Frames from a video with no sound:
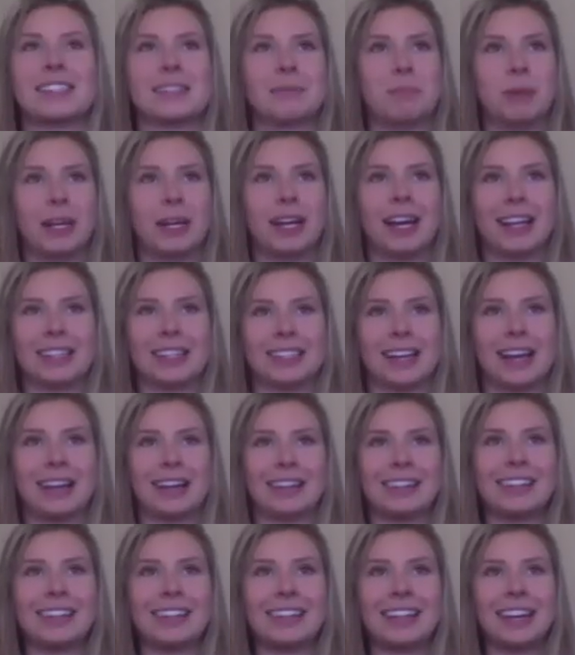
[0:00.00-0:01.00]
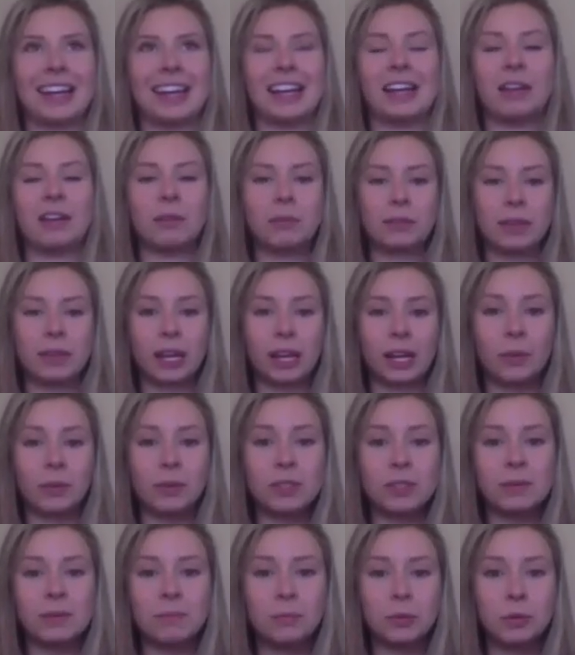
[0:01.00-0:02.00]
because it
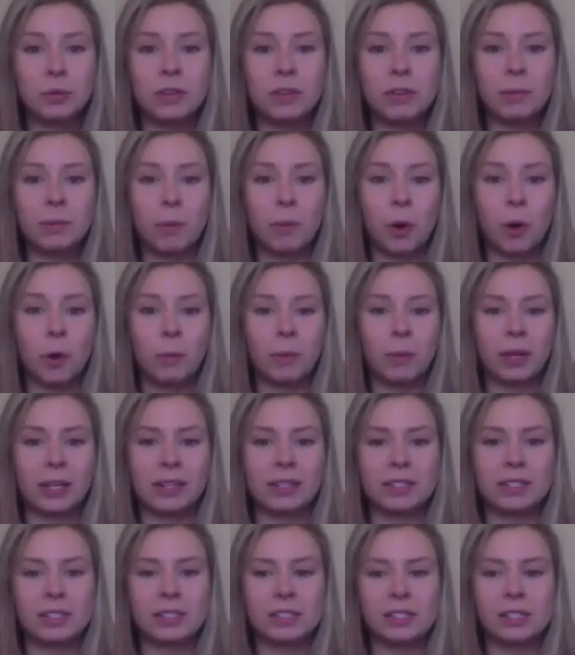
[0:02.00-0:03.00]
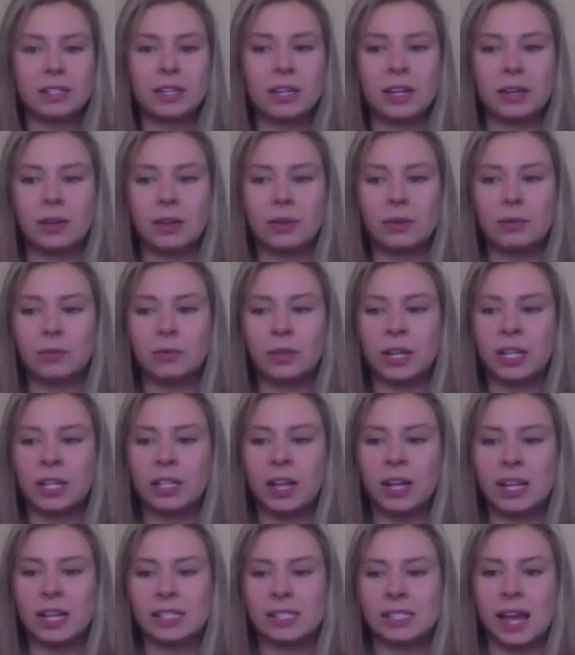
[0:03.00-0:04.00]
was a moving moment to
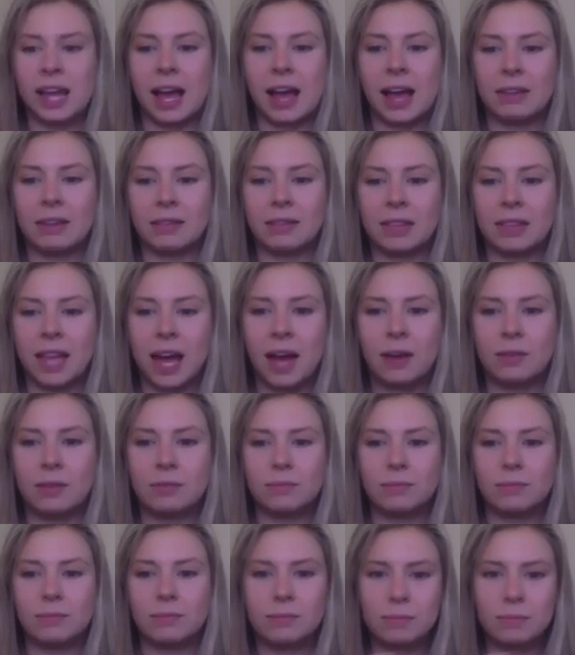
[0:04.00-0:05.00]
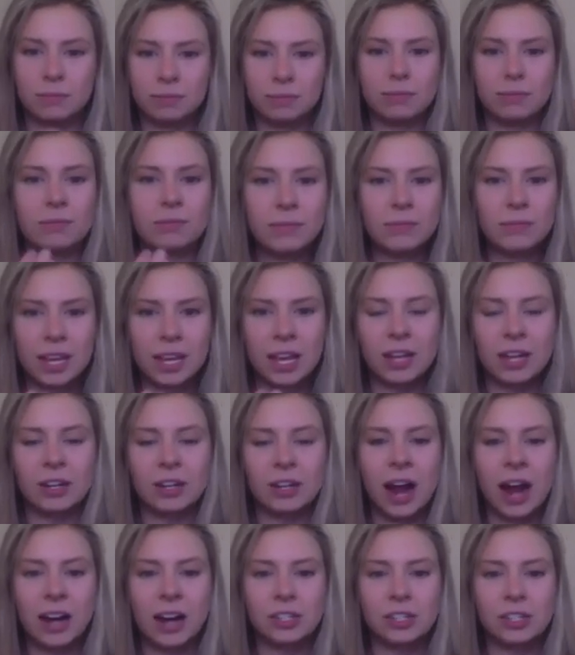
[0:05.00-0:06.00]
realize that that
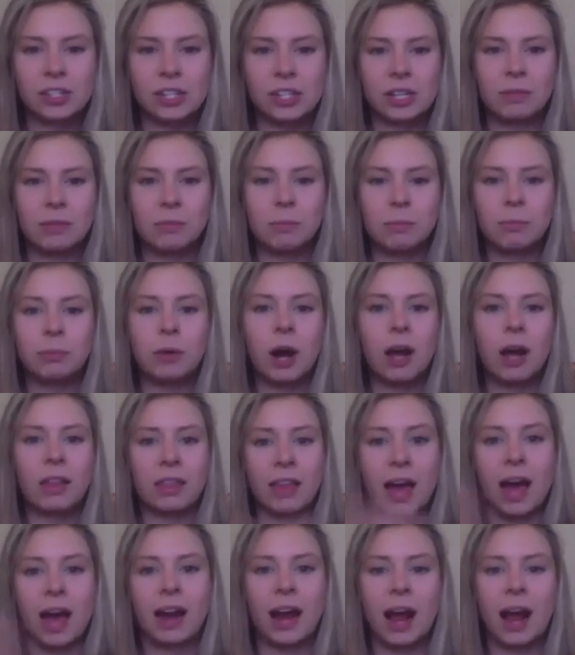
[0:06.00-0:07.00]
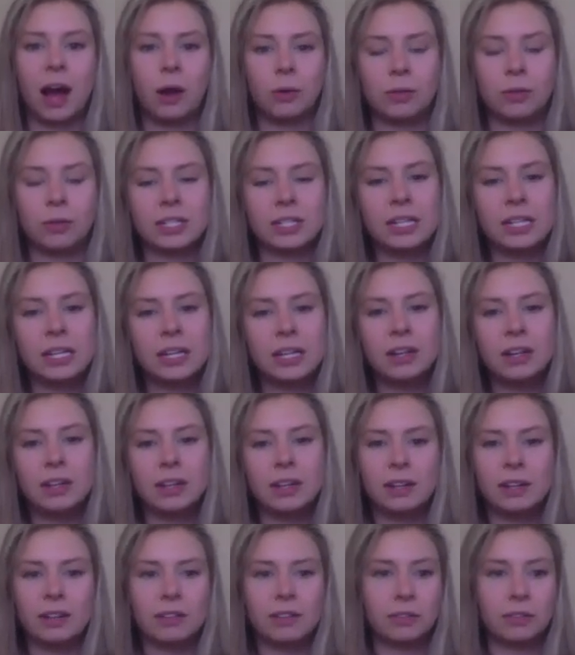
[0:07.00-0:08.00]
interaction brought that out
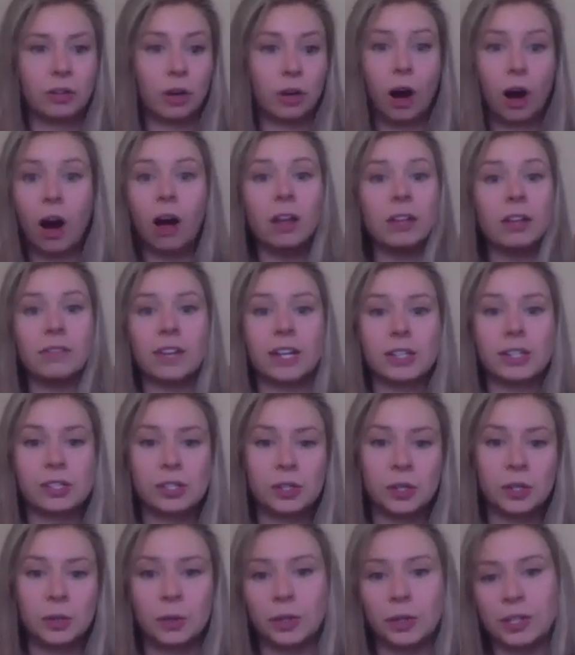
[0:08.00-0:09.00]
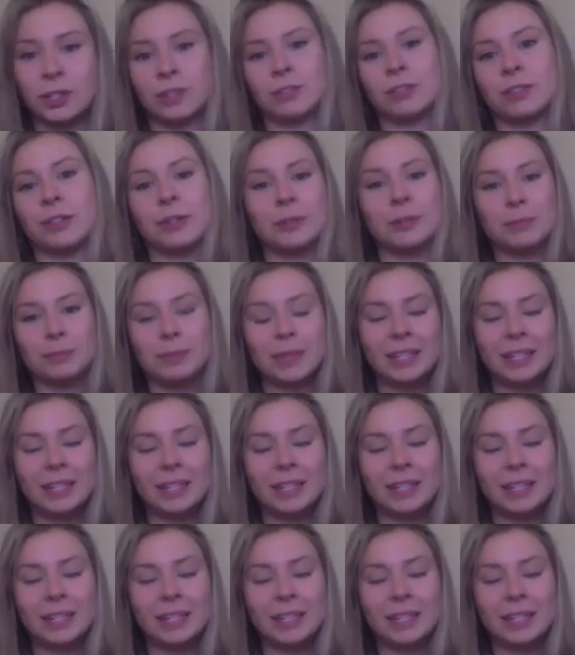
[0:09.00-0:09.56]
for all of us who were in the room.